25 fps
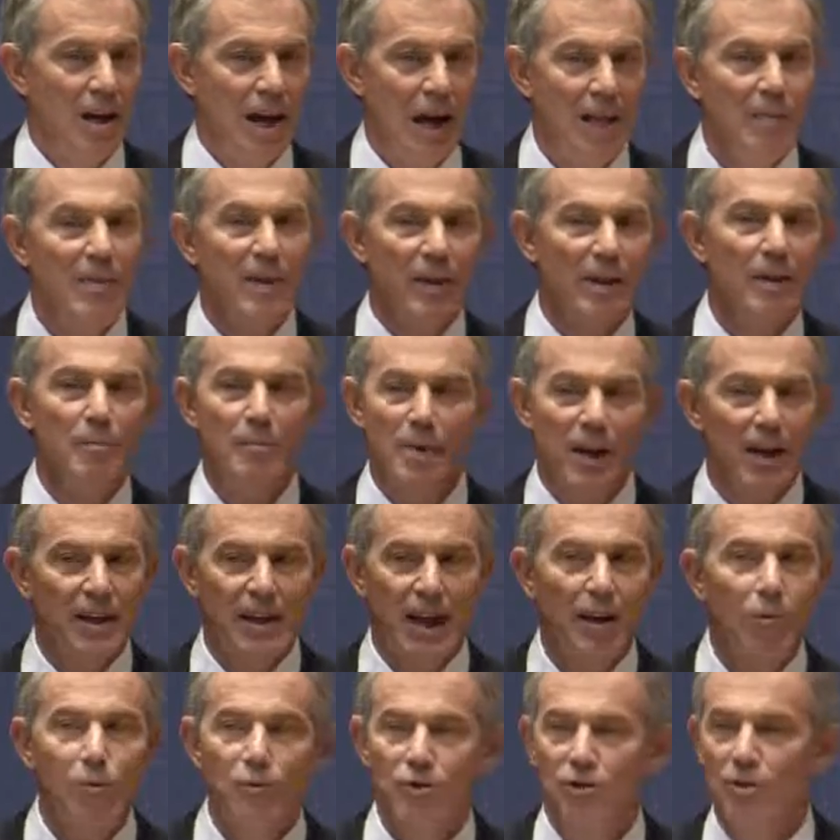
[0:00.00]
And there can be a
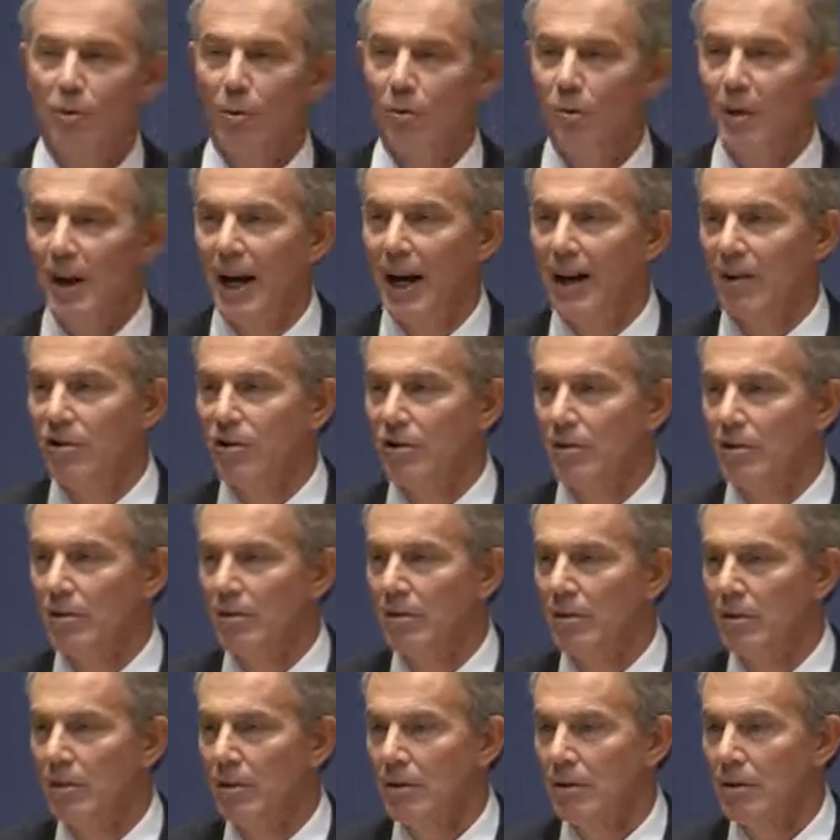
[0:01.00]
cultural reaction,
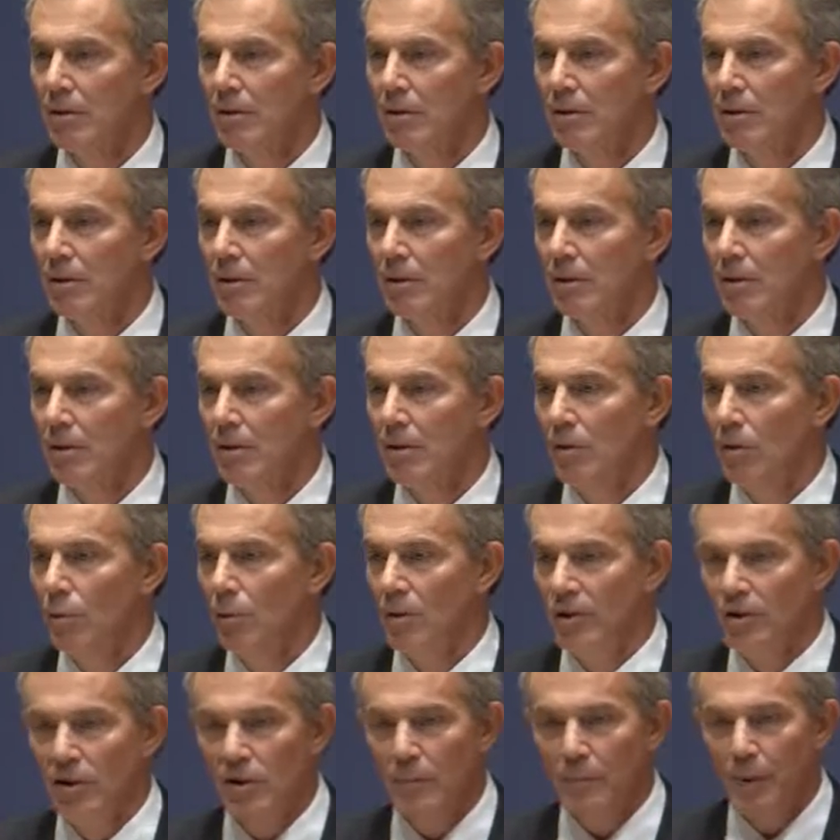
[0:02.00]

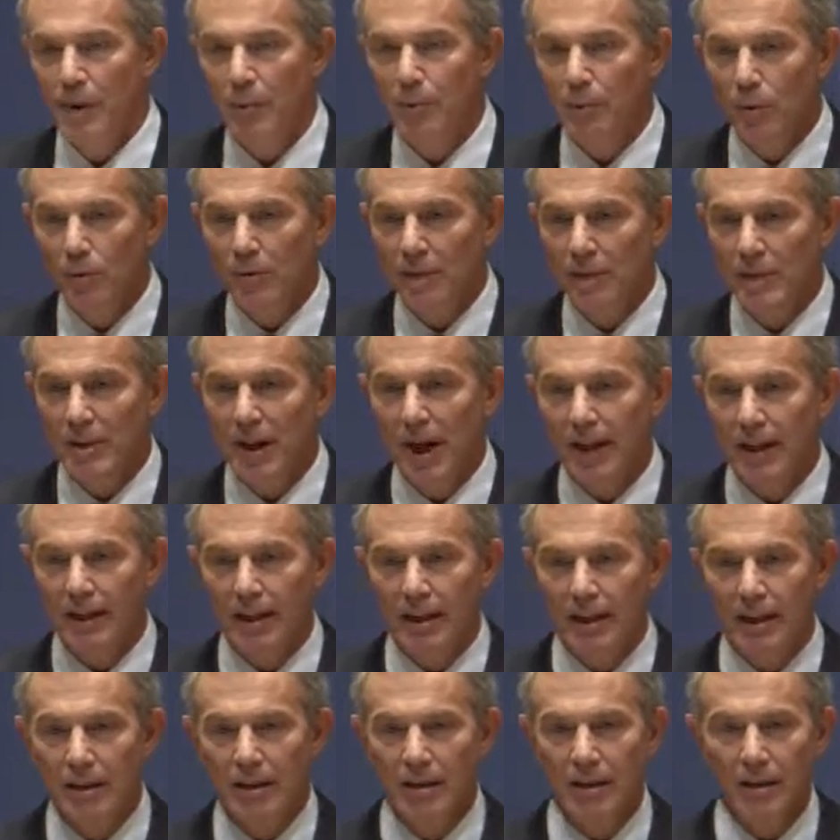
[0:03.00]
which is people
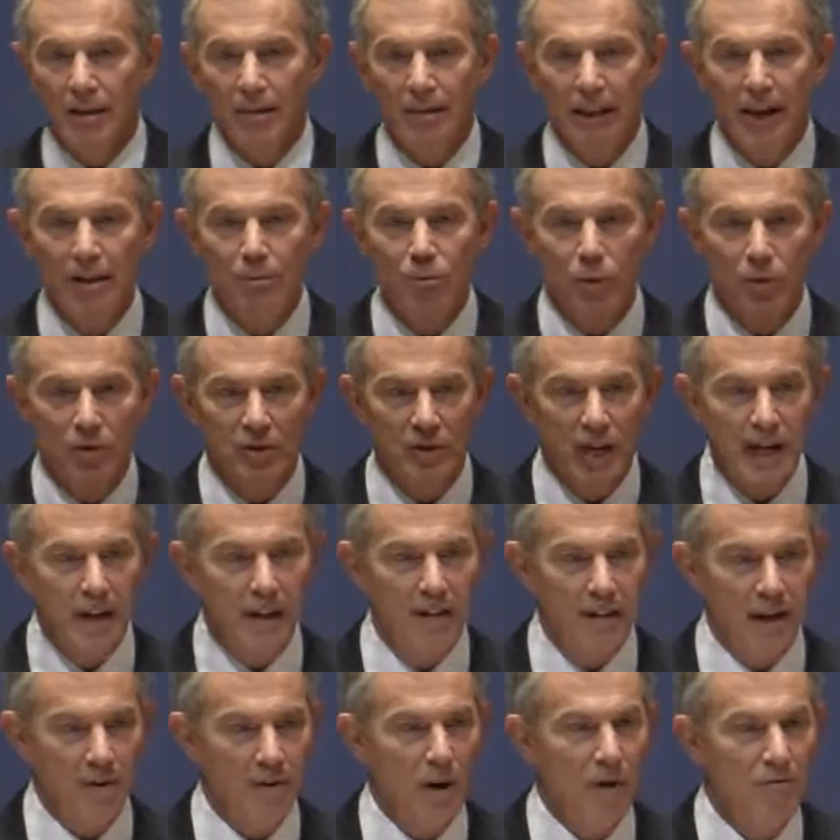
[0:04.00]
deciding that they will
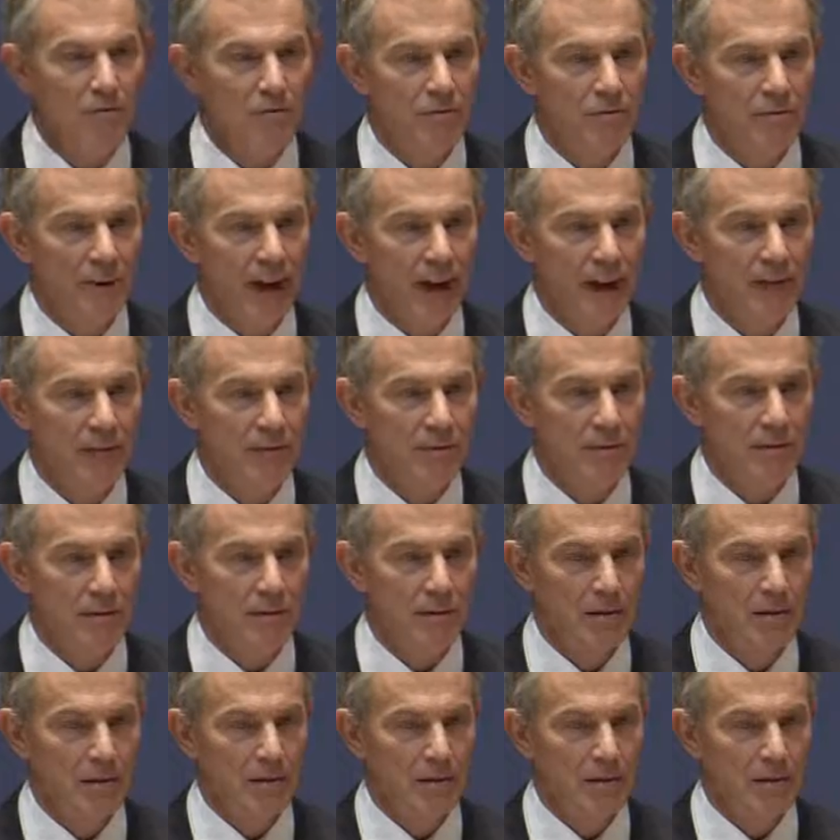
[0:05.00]
take their own faith,